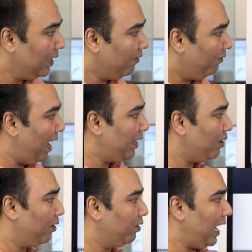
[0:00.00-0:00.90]
where you're
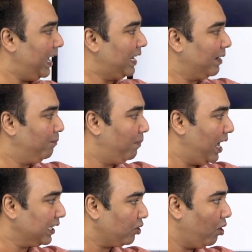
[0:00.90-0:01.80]
going to write
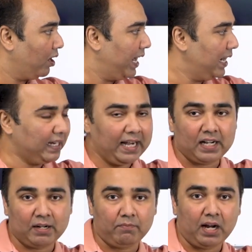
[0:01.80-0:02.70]
remarks on entry and
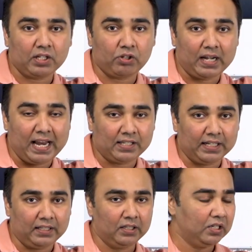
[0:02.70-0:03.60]
remarks on
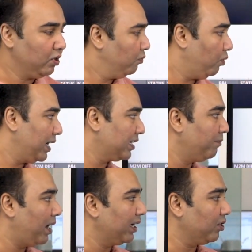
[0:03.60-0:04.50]
exit. What is
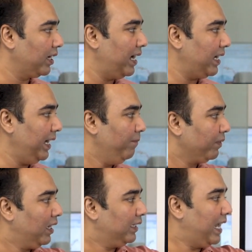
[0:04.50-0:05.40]
remarks on entry?
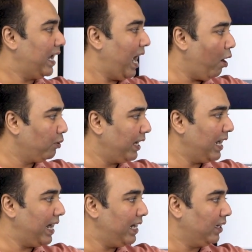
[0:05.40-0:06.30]
That how did
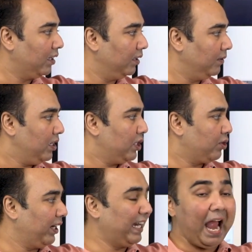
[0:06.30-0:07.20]
I enter?
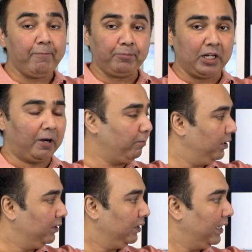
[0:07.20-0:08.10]
So gapped
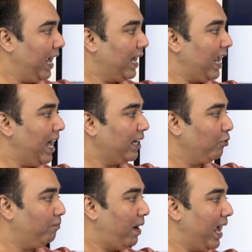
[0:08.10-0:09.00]
up and I had to
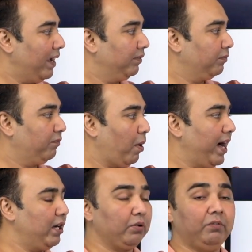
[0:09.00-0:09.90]
buy
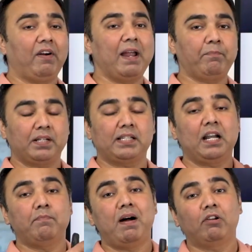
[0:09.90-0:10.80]
0.25%
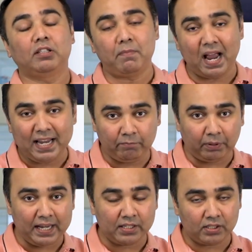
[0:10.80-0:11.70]
above the buying
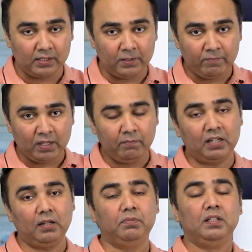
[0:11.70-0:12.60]
price.
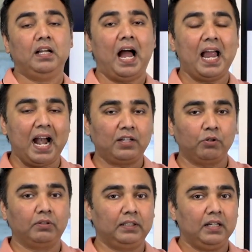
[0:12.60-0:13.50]
I had
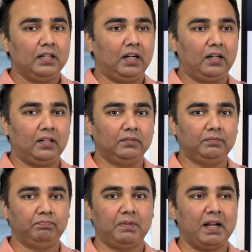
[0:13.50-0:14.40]
to,
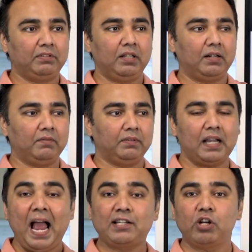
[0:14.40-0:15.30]
the
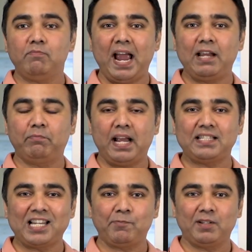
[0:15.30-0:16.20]
actual buying price
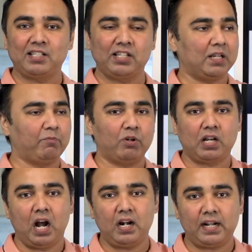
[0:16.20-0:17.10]
as per the system was
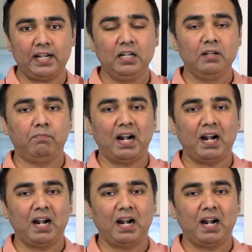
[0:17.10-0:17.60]
100, but